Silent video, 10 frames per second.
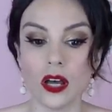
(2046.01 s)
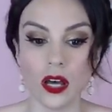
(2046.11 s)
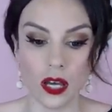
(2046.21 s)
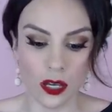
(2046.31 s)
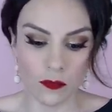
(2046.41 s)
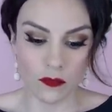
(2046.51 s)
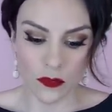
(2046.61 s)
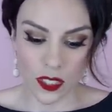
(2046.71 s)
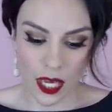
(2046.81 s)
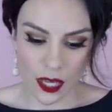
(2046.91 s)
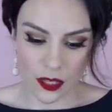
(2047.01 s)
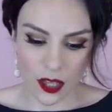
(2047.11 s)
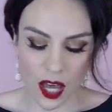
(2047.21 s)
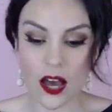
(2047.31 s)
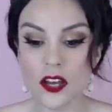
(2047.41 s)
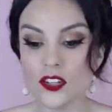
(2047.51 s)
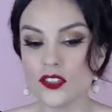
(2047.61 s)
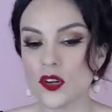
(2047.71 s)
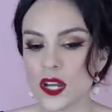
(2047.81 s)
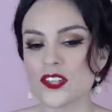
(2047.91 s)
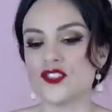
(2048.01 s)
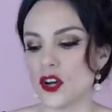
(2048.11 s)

Yeah. You know what I